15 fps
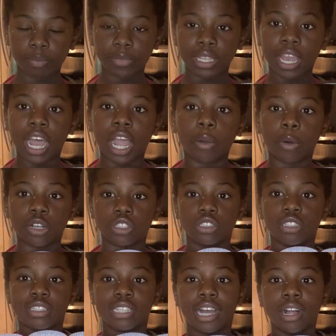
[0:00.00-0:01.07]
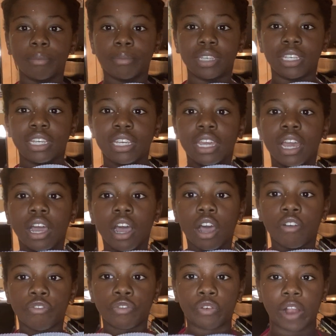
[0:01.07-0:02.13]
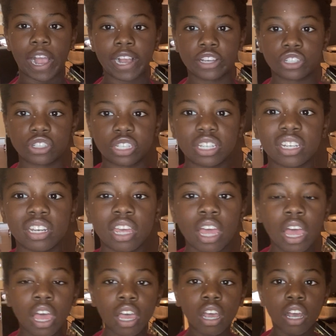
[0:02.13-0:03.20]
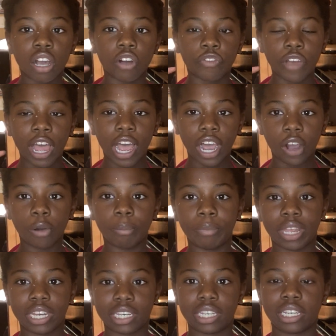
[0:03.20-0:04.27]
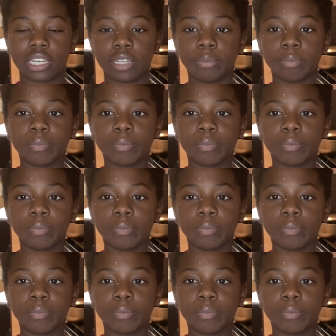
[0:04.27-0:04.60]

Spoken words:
I want you to tell me a fraction of how many